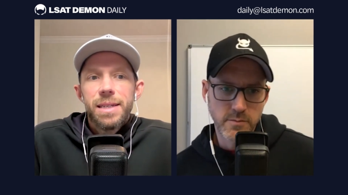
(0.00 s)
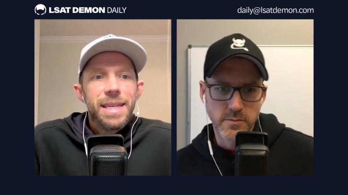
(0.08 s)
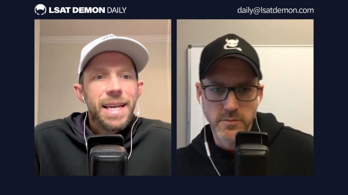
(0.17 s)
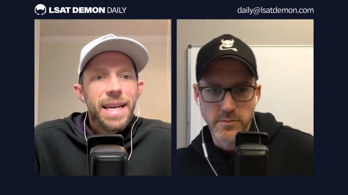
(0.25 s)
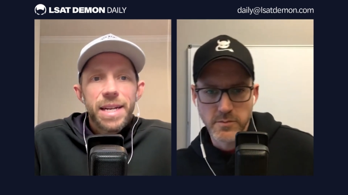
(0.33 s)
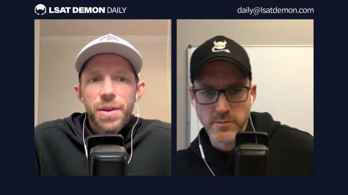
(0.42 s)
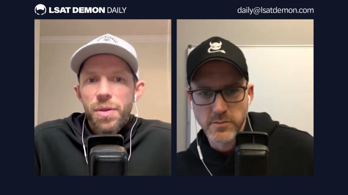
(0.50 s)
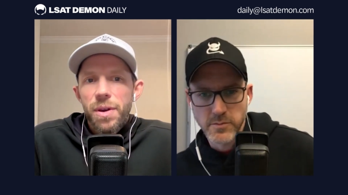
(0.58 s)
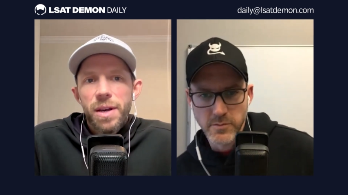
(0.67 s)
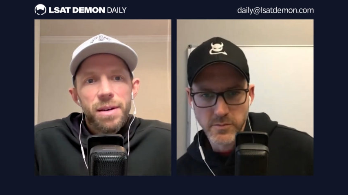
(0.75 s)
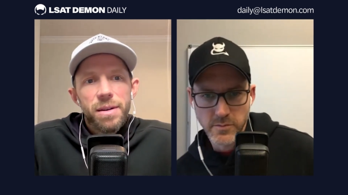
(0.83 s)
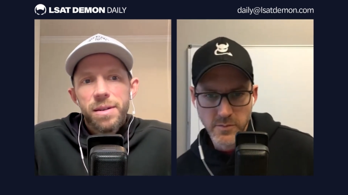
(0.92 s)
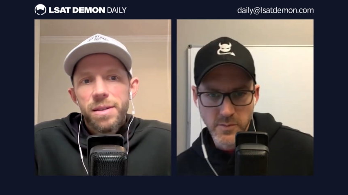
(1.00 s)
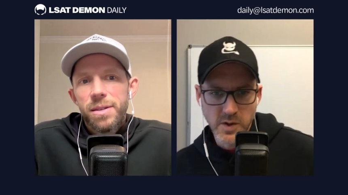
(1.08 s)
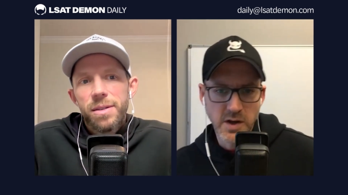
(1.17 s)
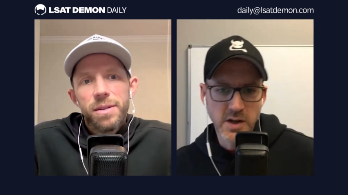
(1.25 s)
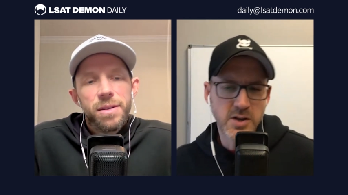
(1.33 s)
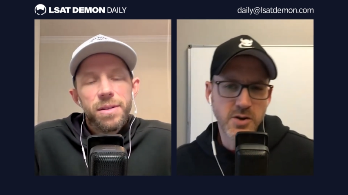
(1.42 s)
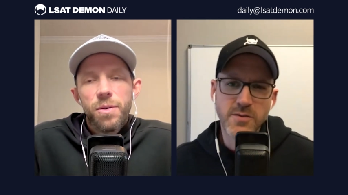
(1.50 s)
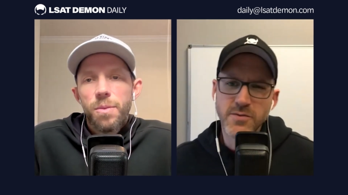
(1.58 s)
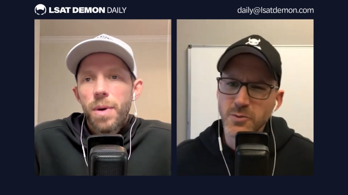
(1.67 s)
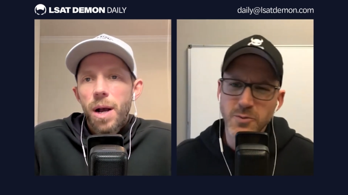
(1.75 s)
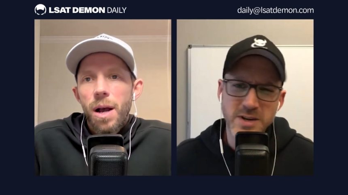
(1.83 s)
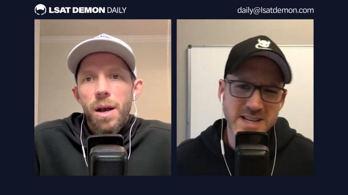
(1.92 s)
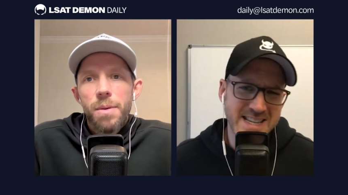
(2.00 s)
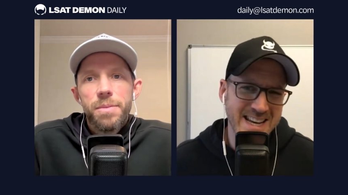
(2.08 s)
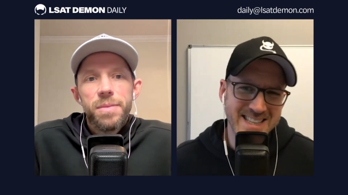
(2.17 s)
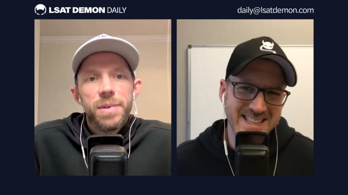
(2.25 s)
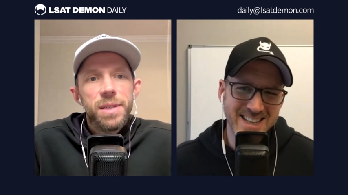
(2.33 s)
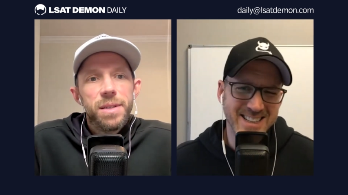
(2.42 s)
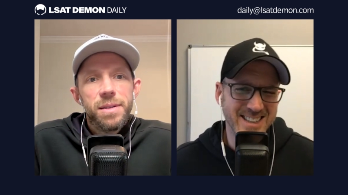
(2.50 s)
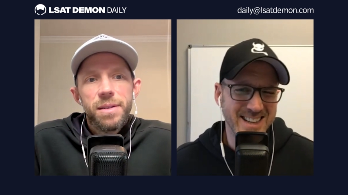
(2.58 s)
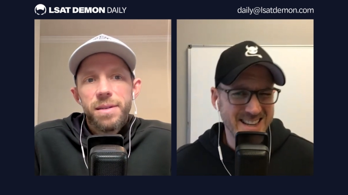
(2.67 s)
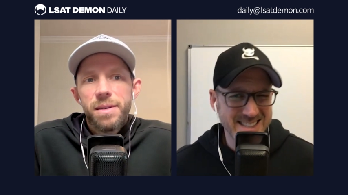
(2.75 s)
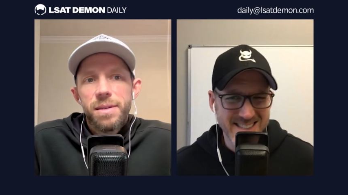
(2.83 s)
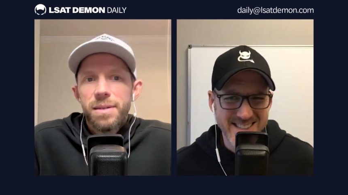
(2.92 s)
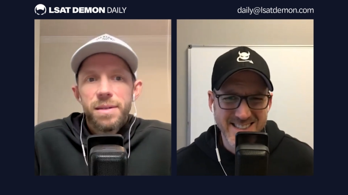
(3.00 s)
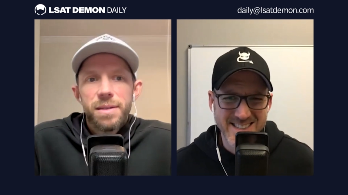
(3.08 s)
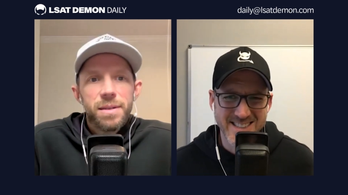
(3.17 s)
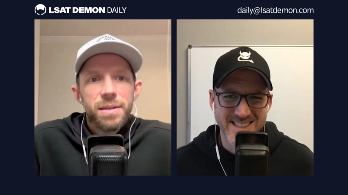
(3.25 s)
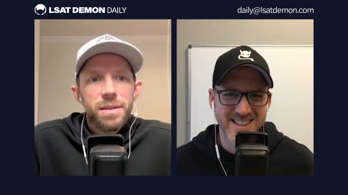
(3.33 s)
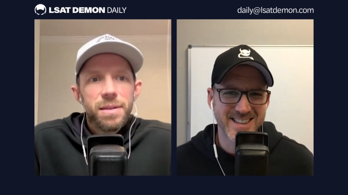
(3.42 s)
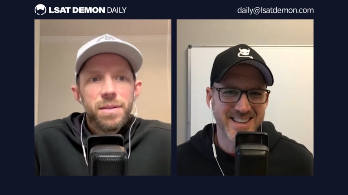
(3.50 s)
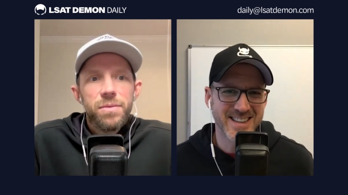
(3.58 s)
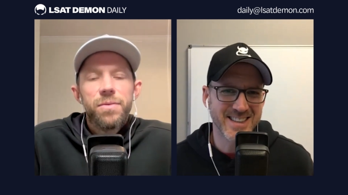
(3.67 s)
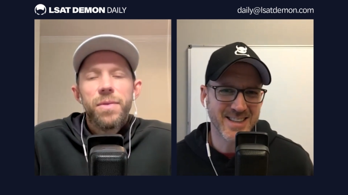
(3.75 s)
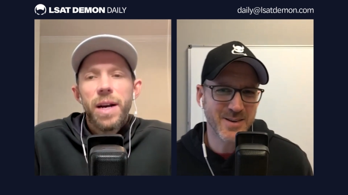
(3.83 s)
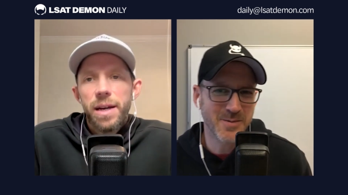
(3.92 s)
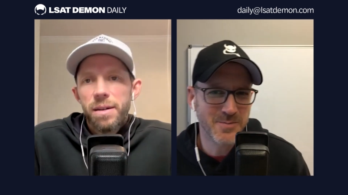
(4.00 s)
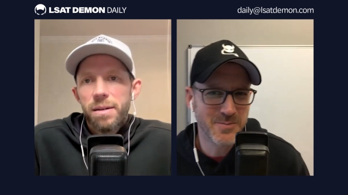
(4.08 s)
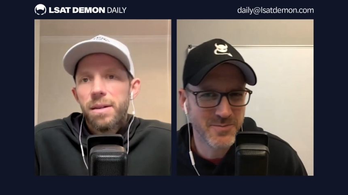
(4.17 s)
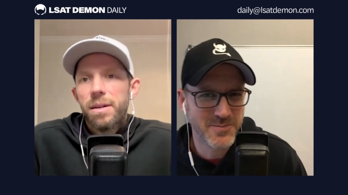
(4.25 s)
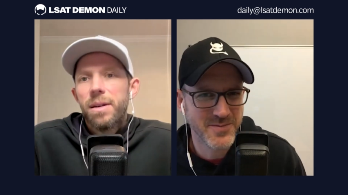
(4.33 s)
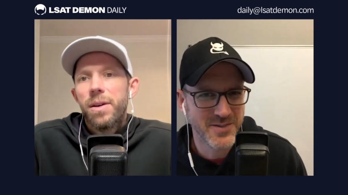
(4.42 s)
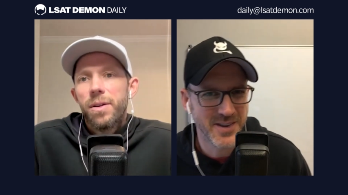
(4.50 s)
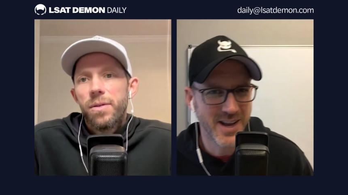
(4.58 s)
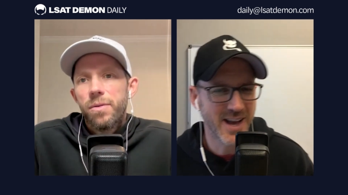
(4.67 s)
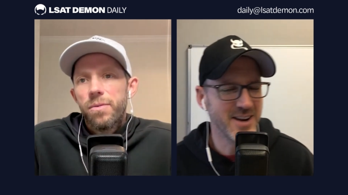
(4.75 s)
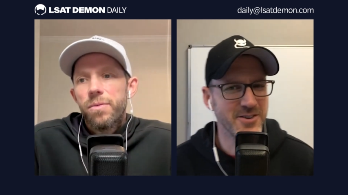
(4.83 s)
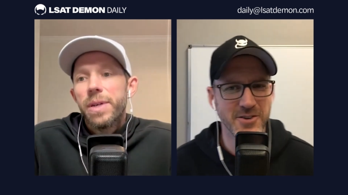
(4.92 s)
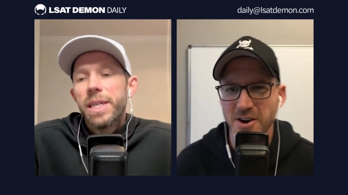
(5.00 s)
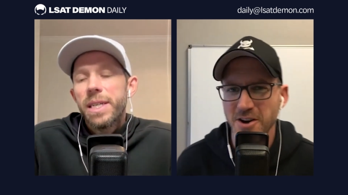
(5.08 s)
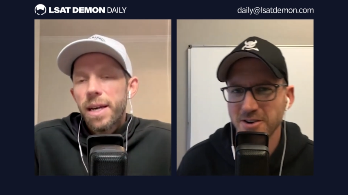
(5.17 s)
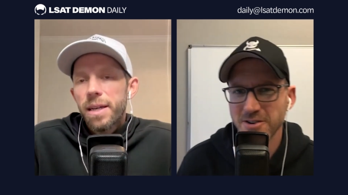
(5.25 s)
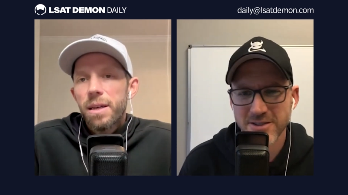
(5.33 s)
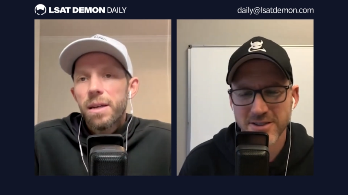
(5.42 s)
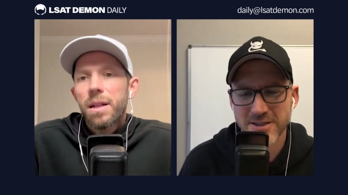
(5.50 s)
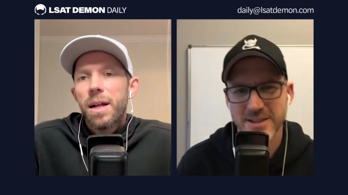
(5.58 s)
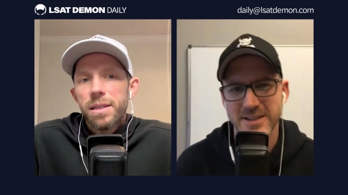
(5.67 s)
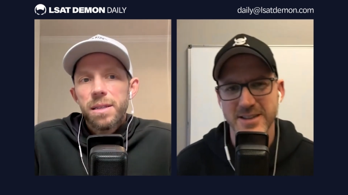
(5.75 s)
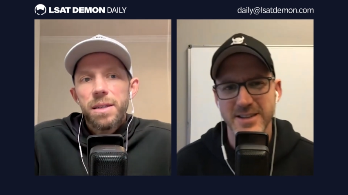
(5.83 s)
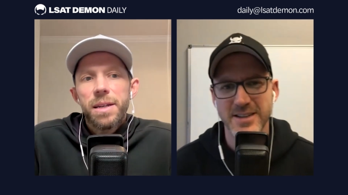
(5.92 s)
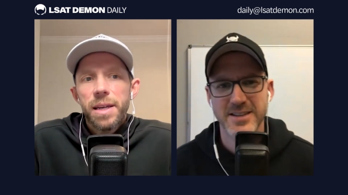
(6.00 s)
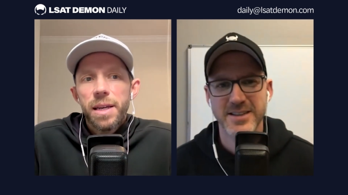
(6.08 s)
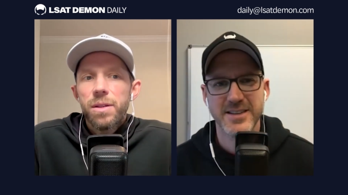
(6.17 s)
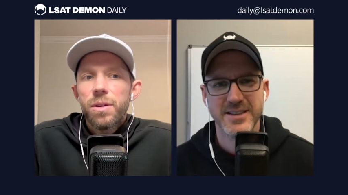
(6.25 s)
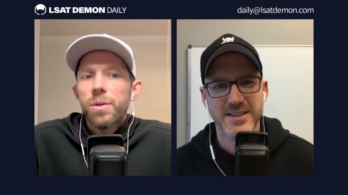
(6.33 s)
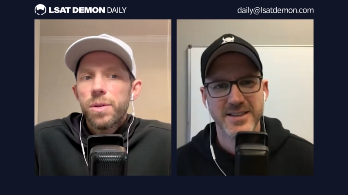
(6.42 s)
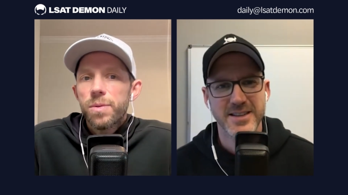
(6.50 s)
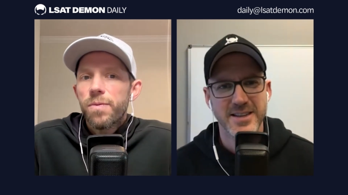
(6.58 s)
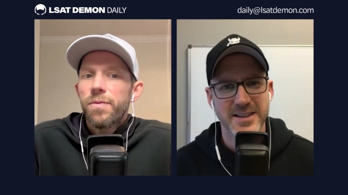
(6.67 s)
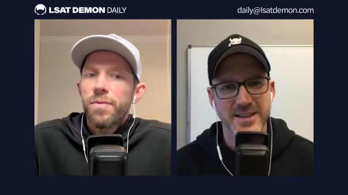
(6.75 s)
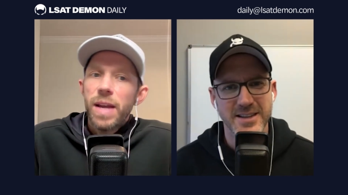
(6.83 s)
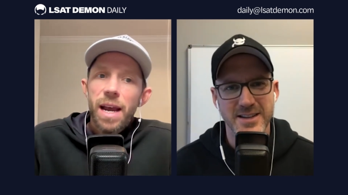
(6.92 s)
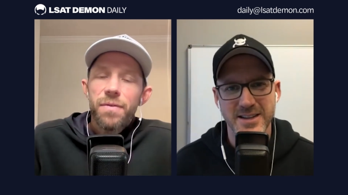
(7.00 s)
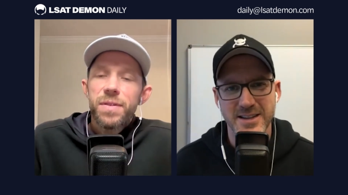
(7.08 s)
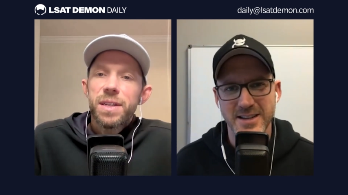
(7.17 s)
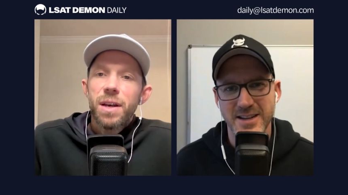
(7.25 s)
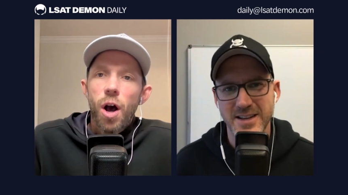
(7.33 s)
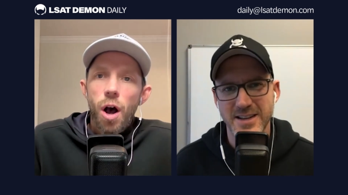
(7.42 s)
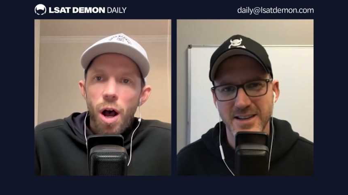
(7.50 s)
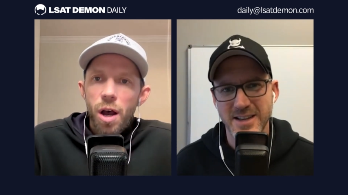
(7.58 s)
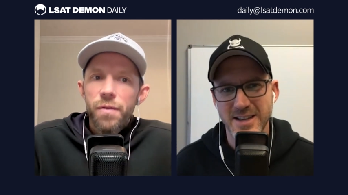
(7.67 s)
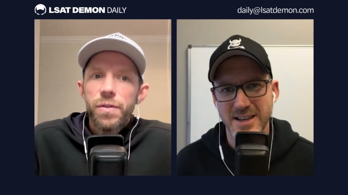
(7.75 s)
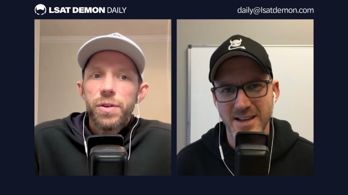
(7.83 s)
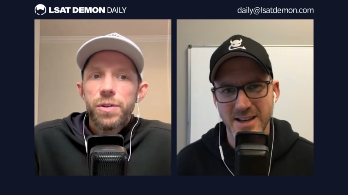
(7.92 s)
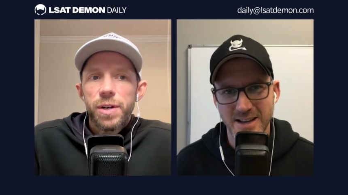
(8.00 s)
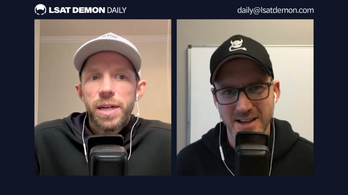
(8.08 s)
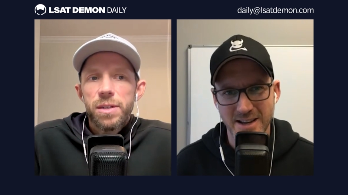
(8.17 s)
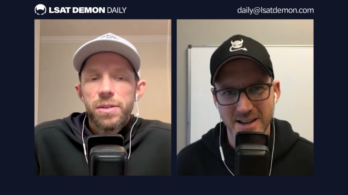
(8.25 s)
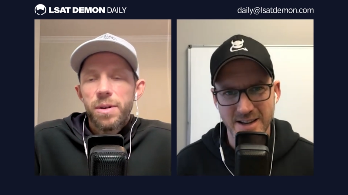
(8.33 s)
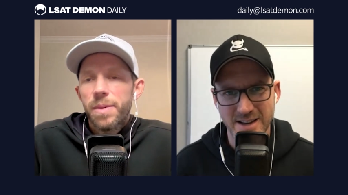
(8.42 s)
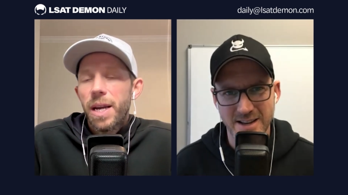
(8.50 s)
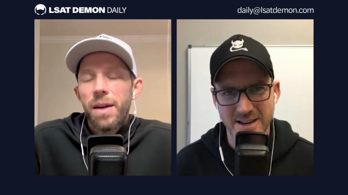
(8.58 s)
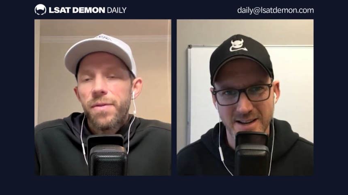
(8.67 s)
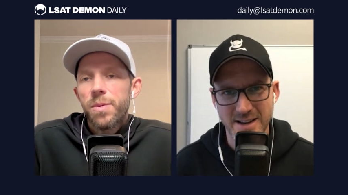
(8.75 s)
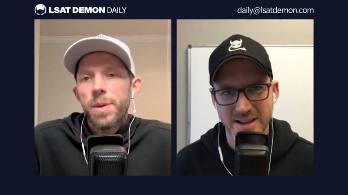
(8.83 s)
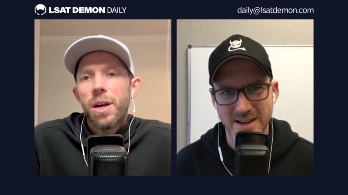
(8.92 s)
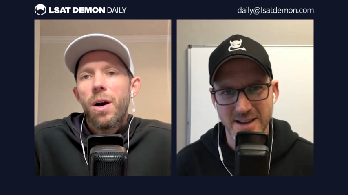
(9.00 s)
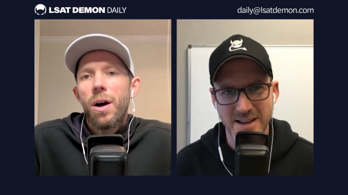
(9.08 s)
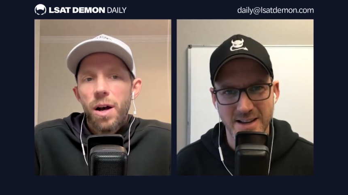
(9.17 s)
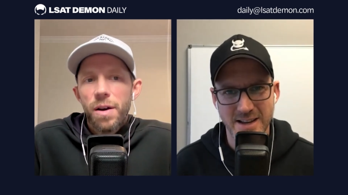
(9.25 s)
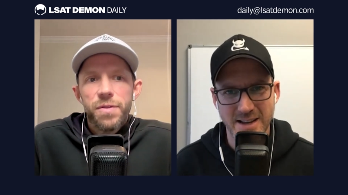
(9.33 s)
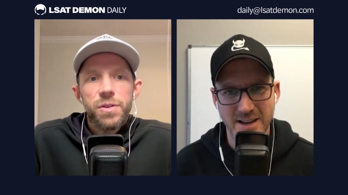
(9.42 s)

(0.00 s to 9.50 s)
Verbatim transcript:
Speaker 1: anything? Because can you mom, even retake the classes and then
Speaker 2: get right. them? I retake the classes and get those F's off your transcript. They have to be off the